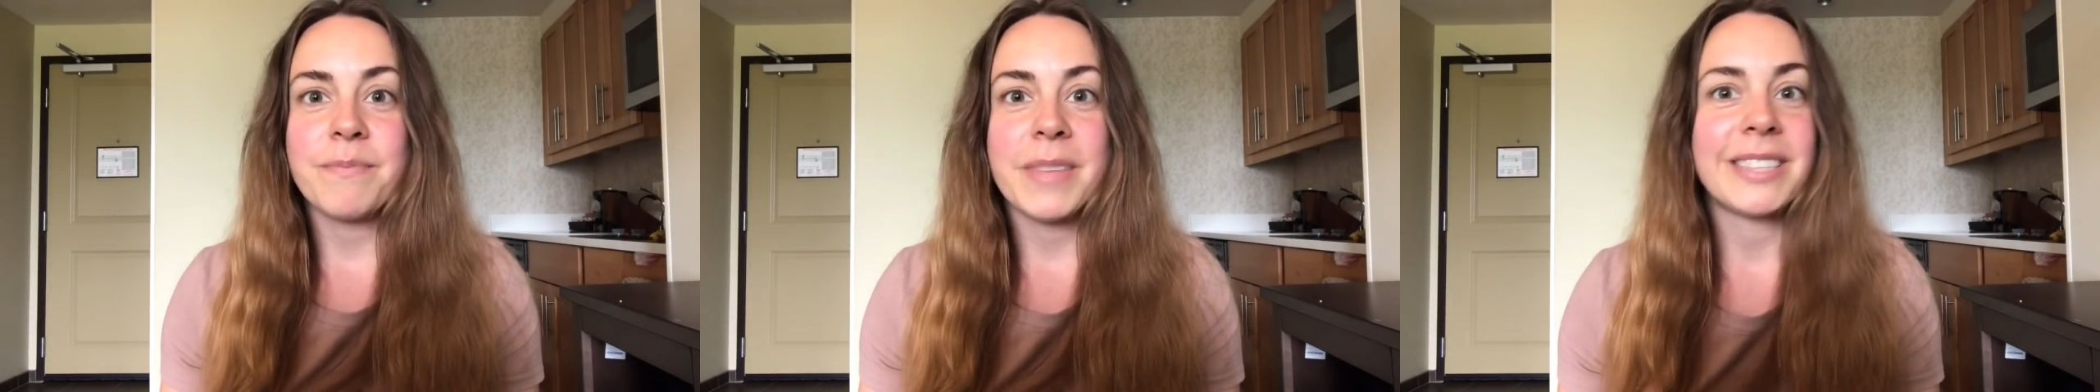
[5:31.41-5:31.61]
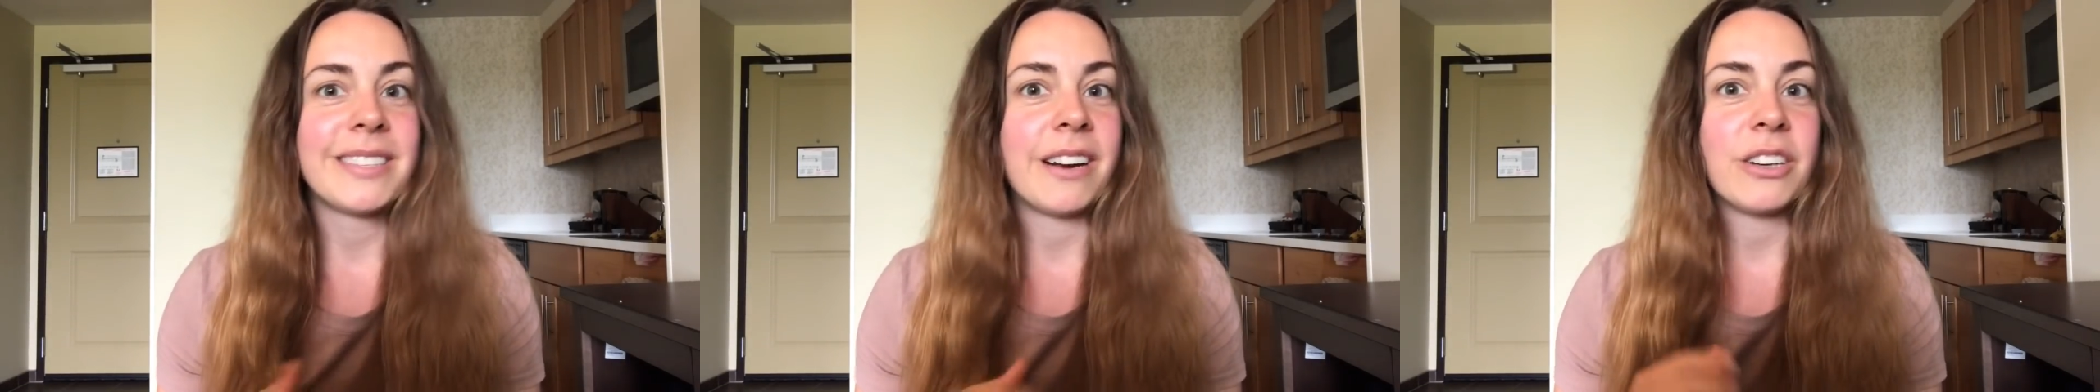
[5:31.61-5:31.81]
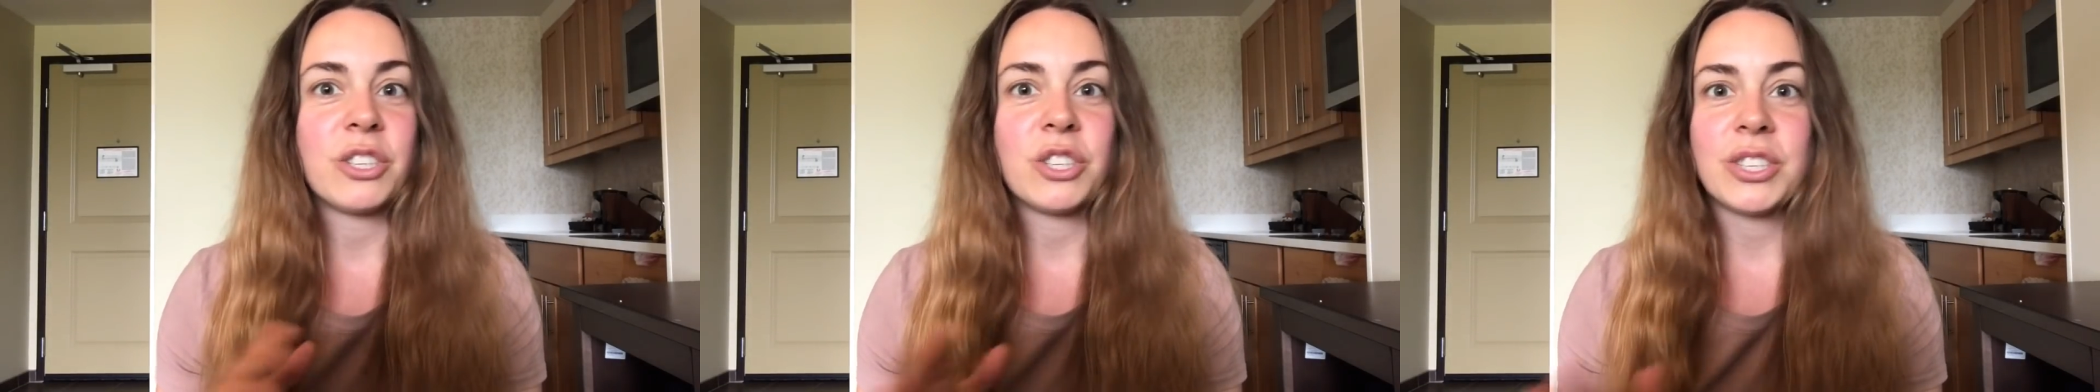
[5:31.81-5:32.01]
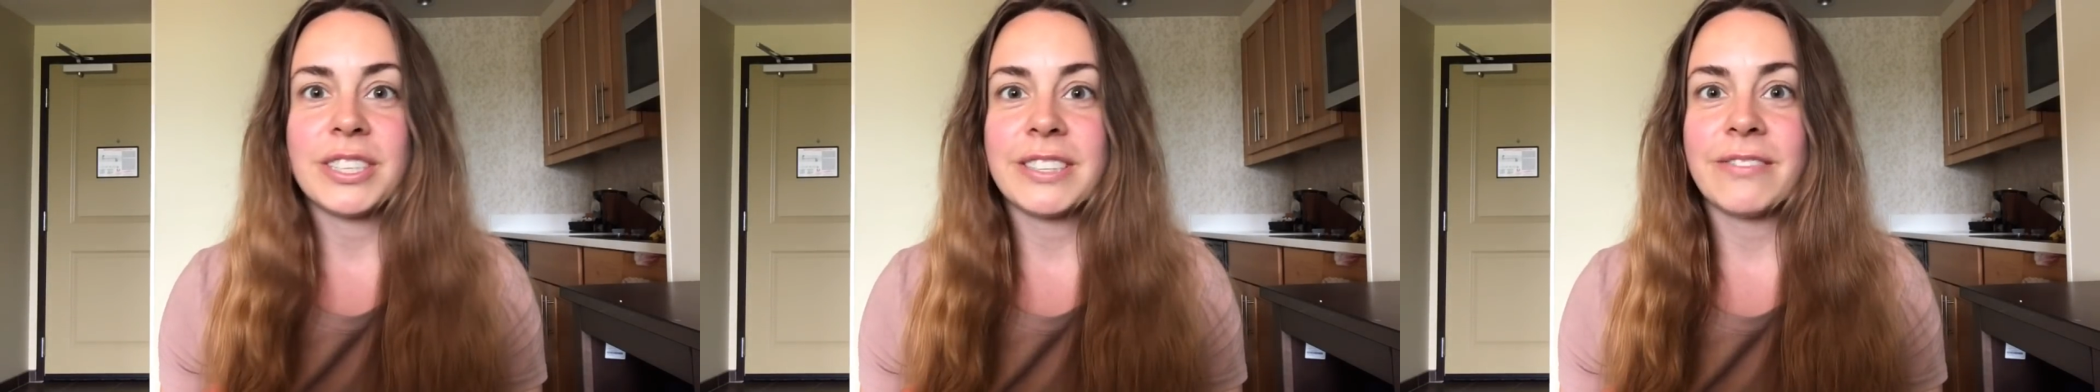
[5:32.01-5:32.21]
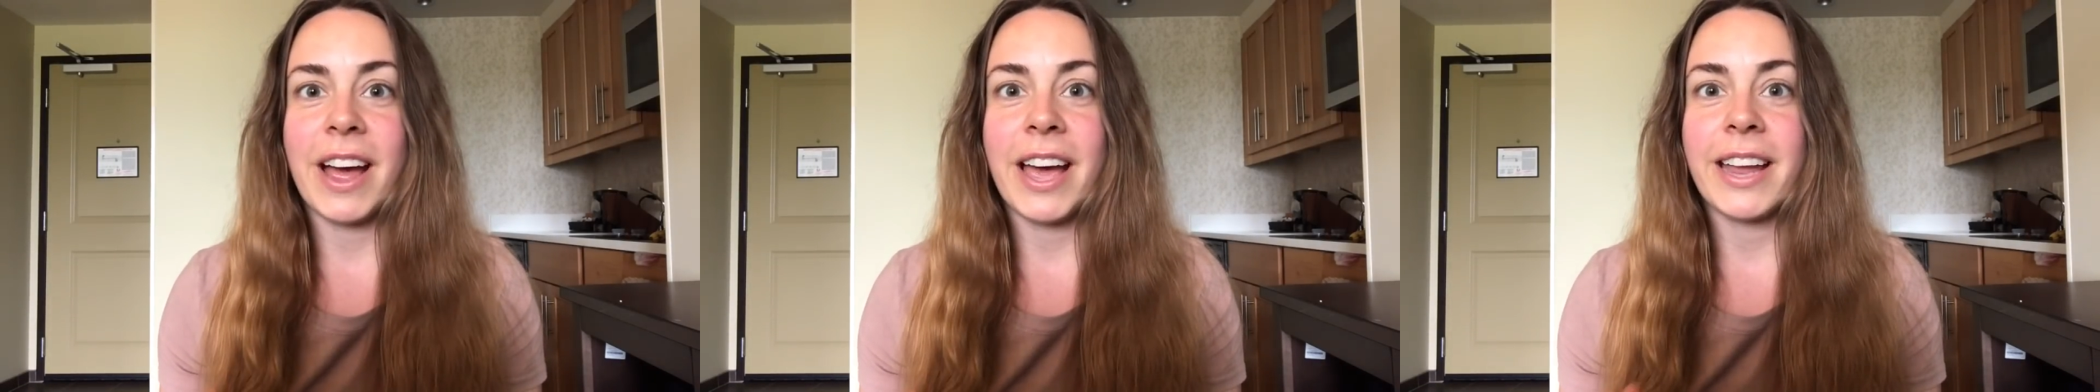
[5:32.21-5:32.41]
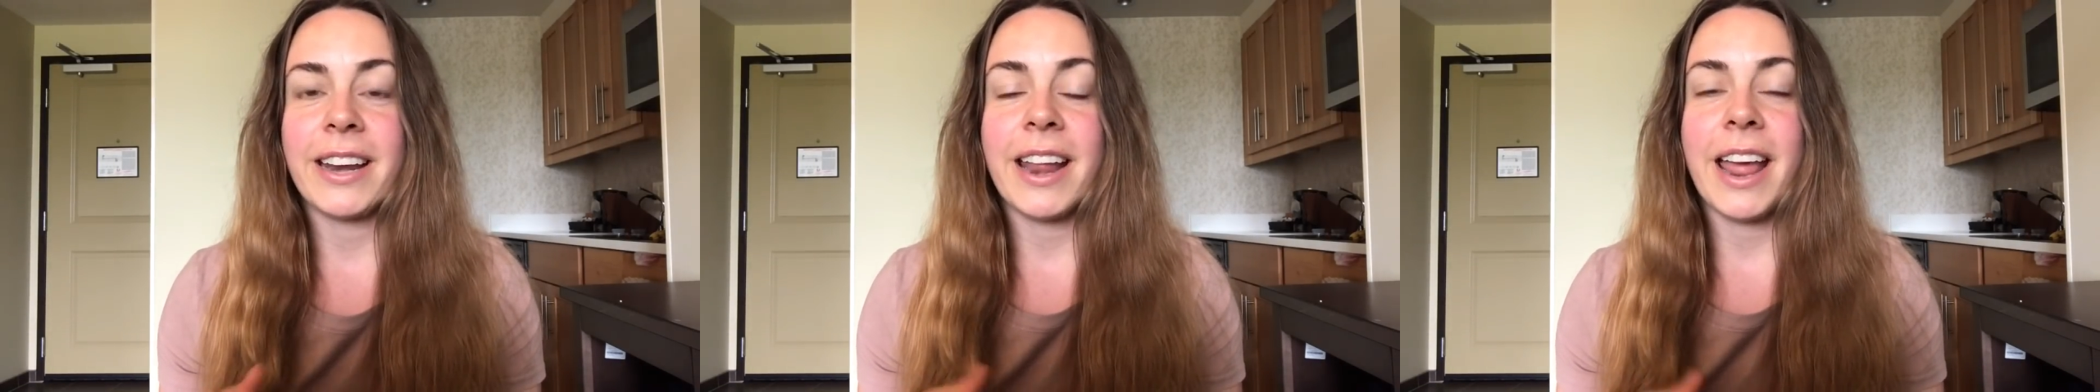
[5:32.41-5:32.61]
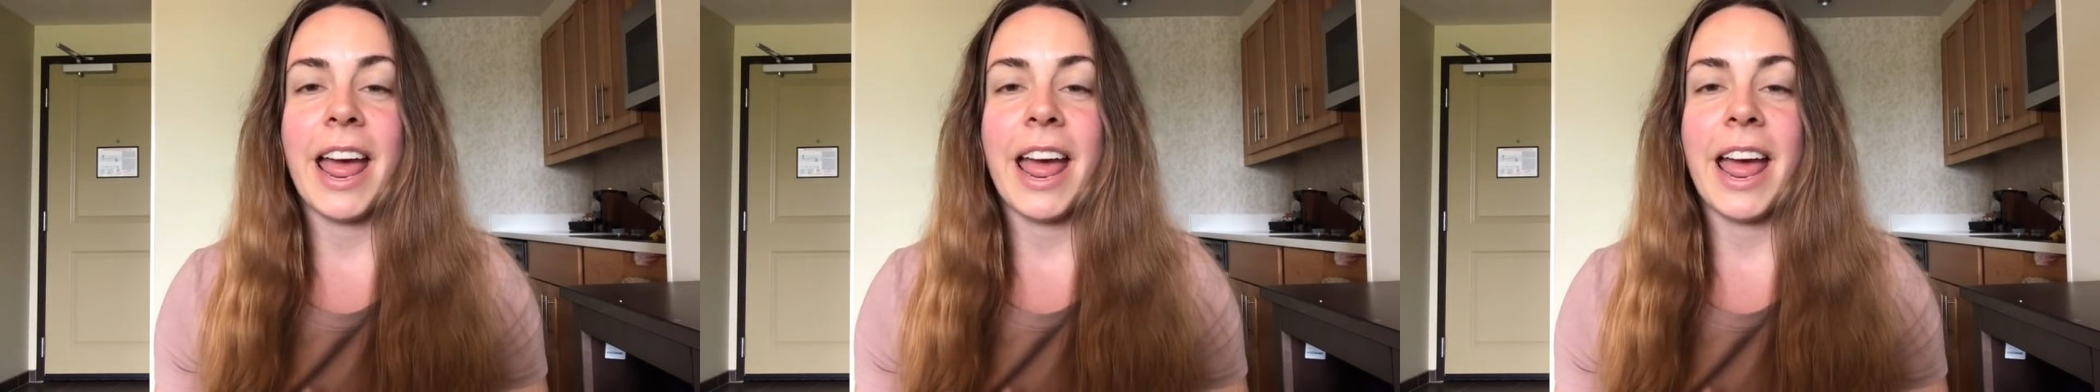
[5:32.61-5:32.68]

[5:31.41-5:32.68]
it starts just fine,